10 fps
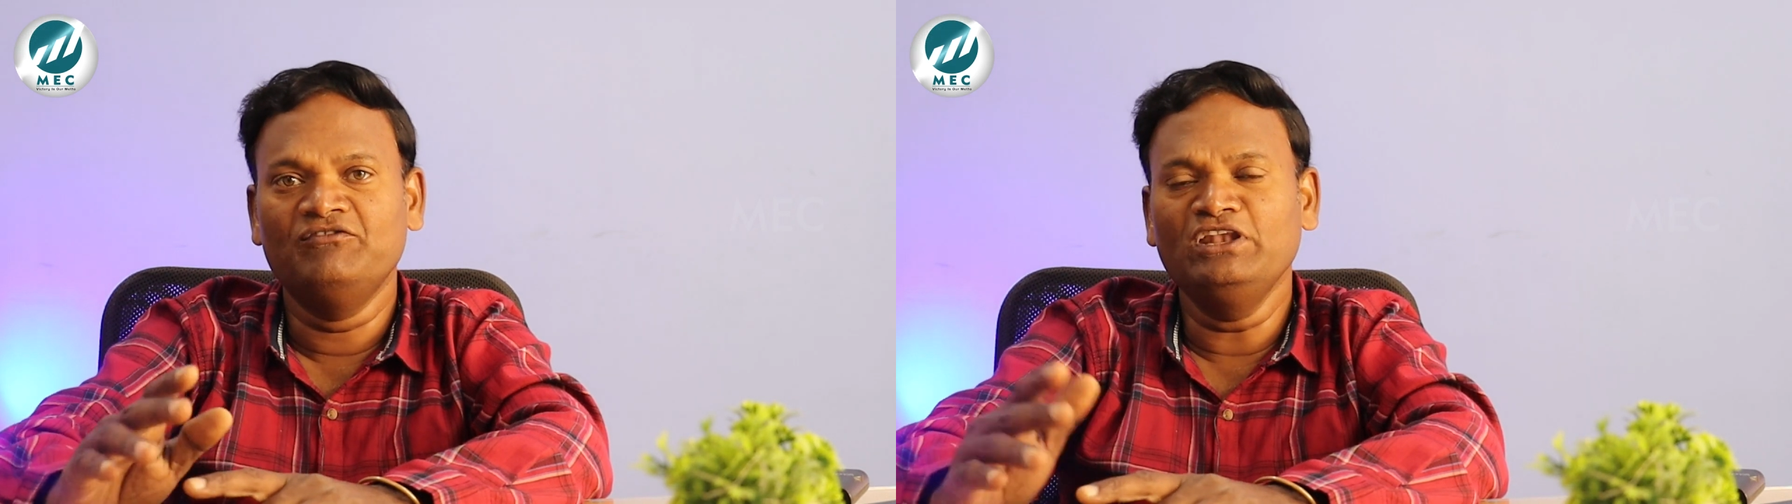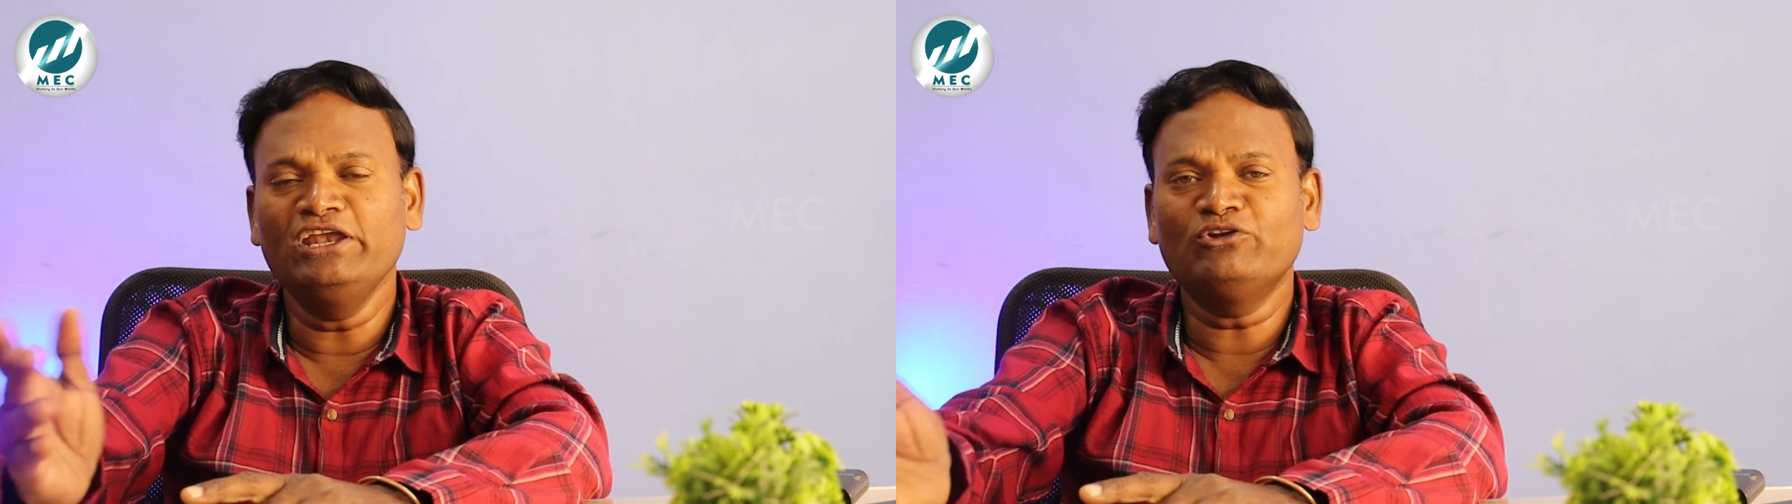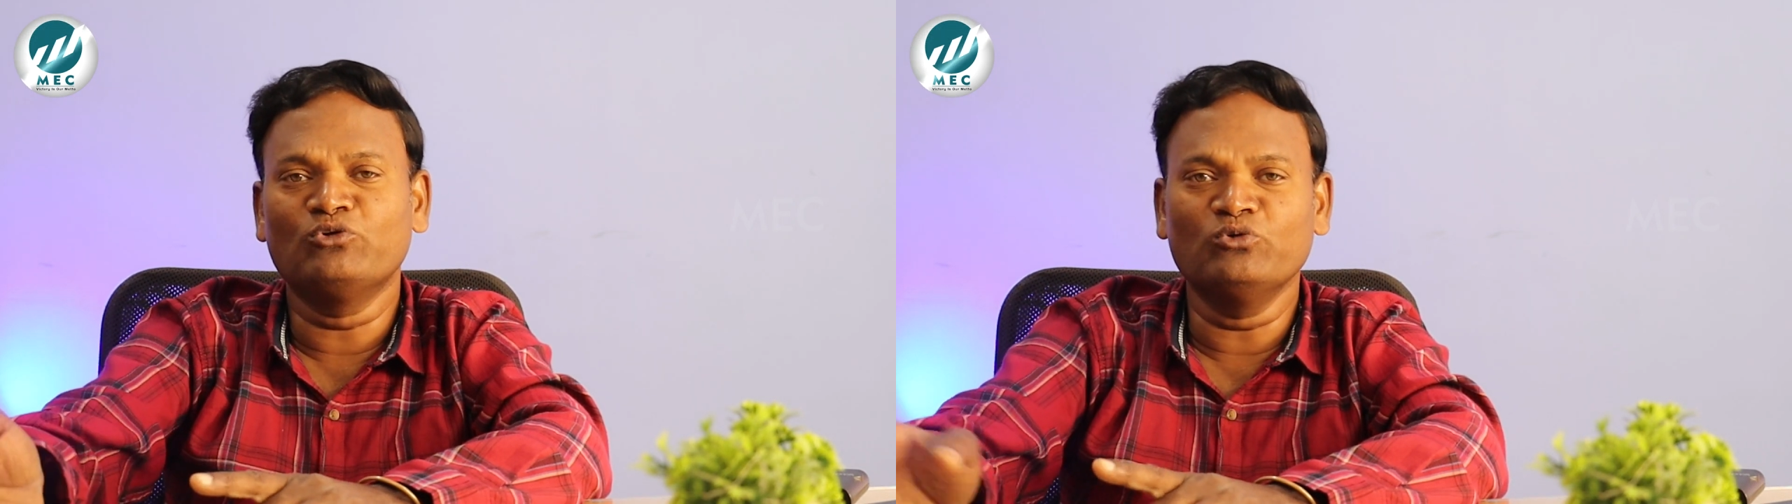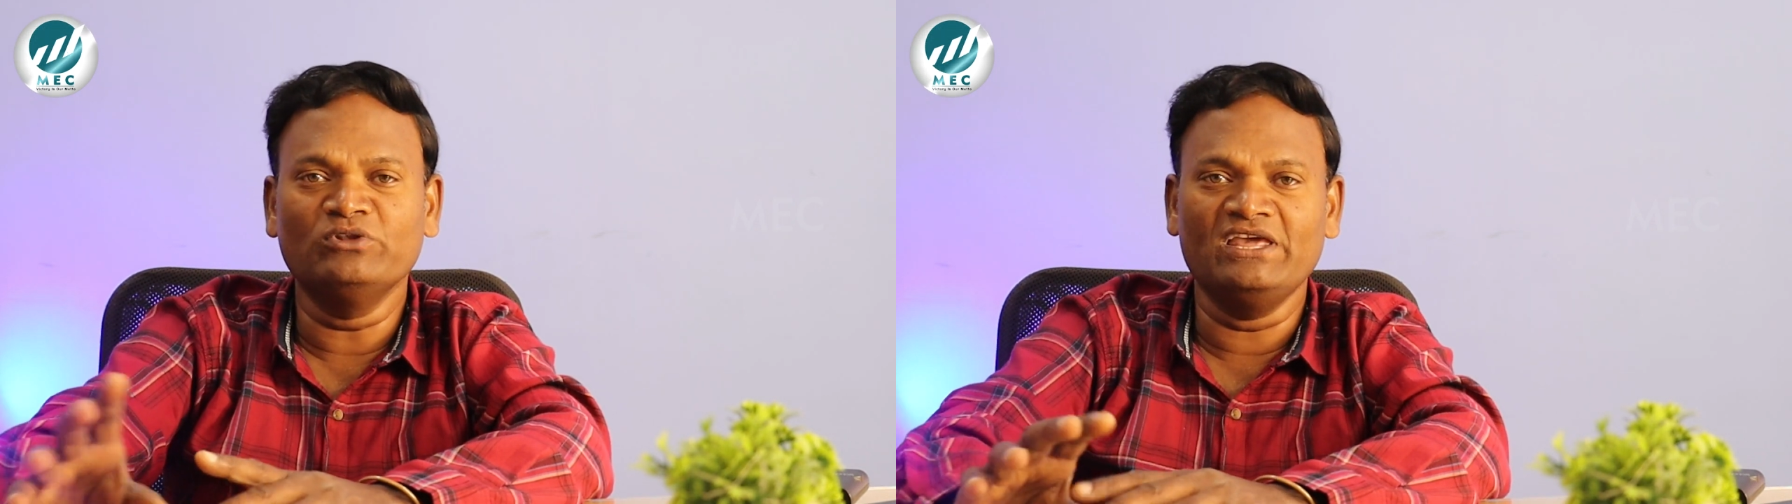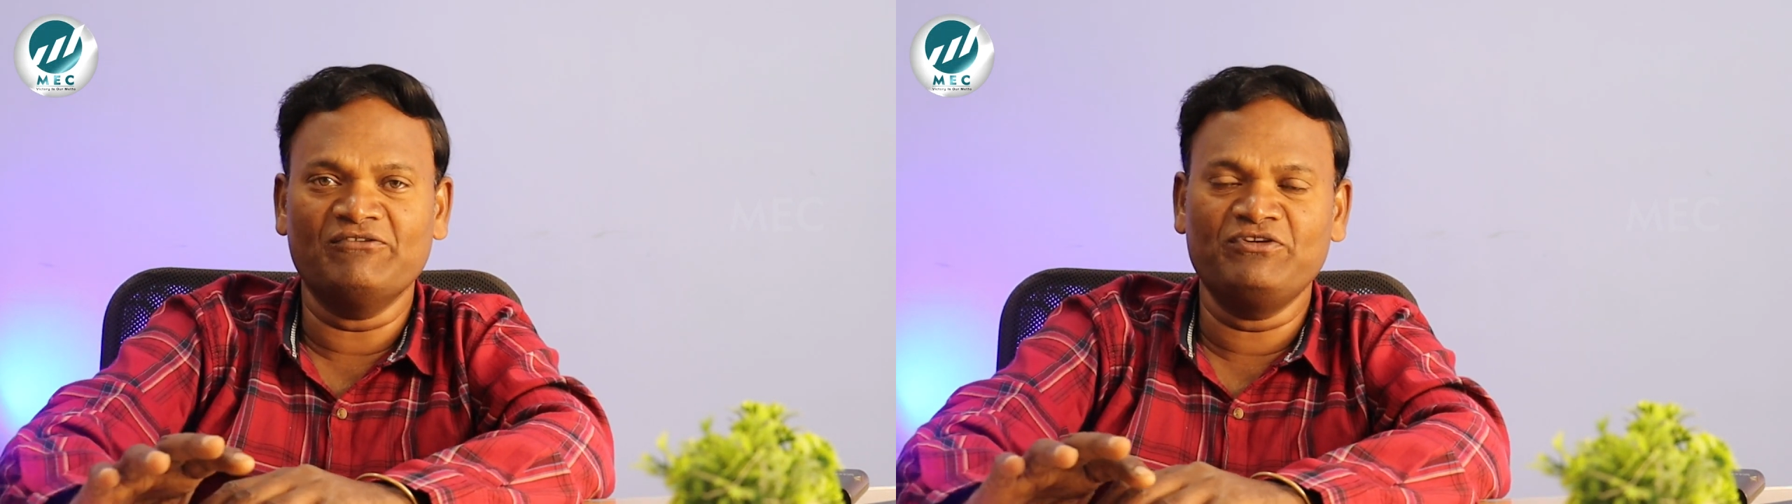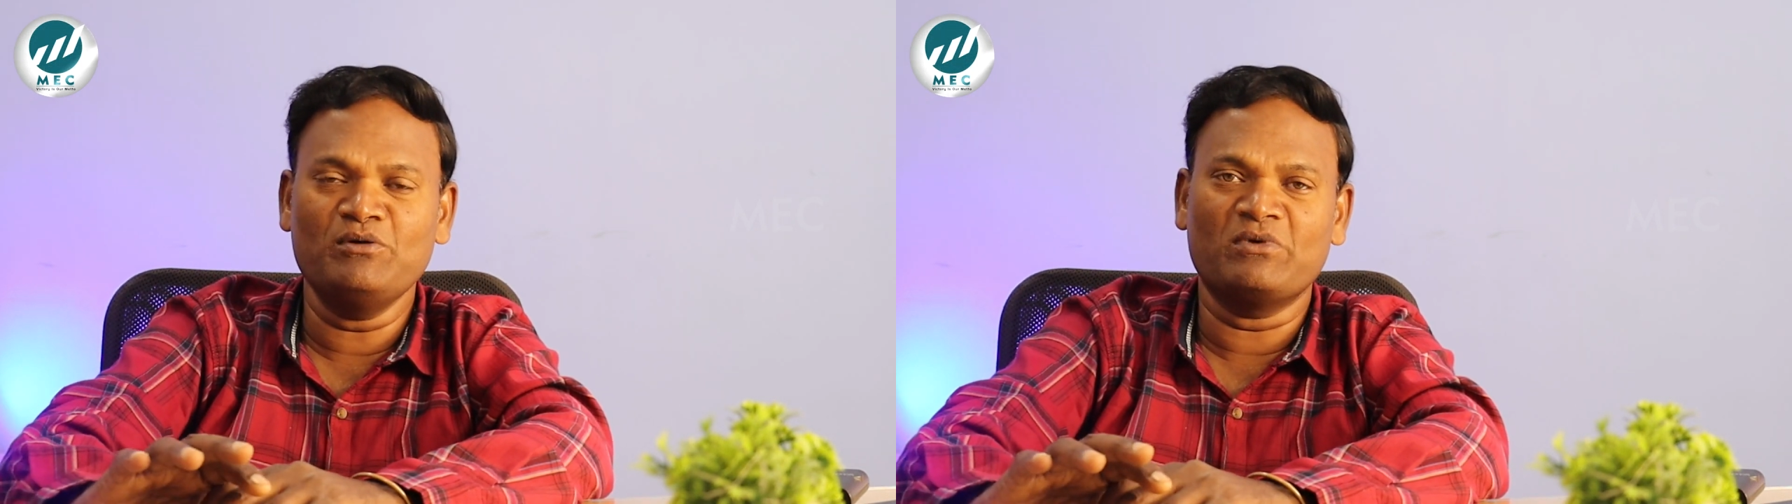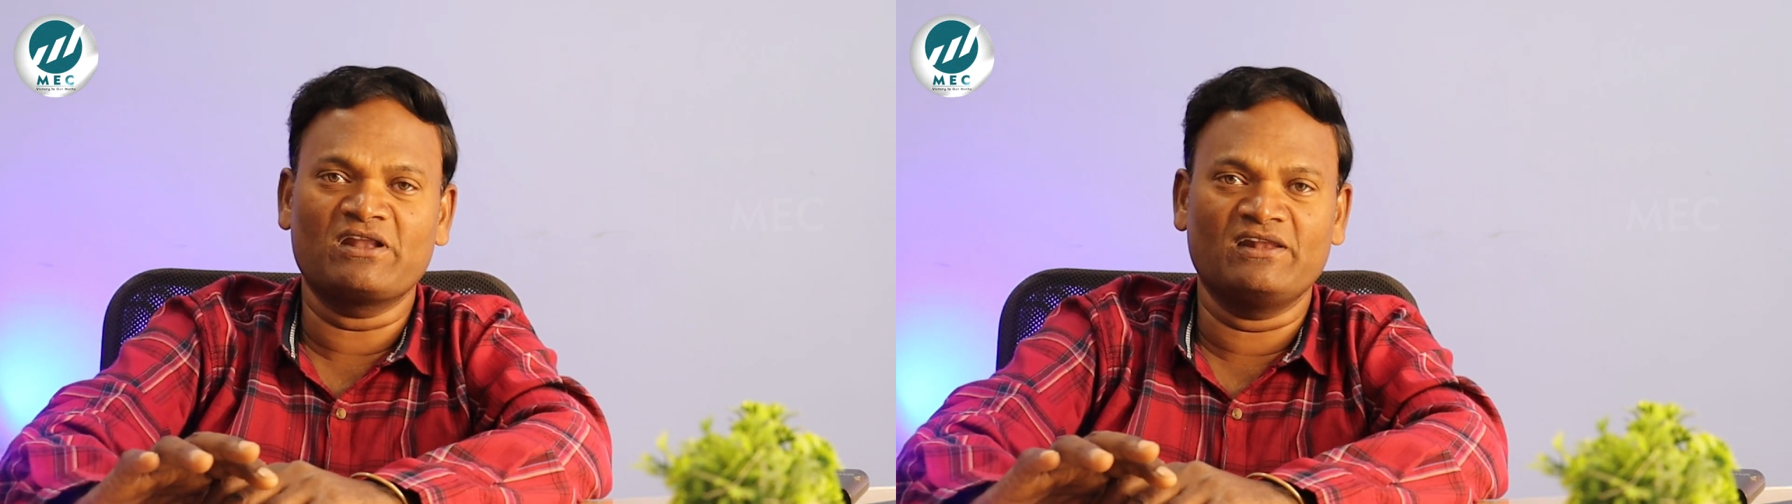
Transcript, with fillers: we need to do the FEM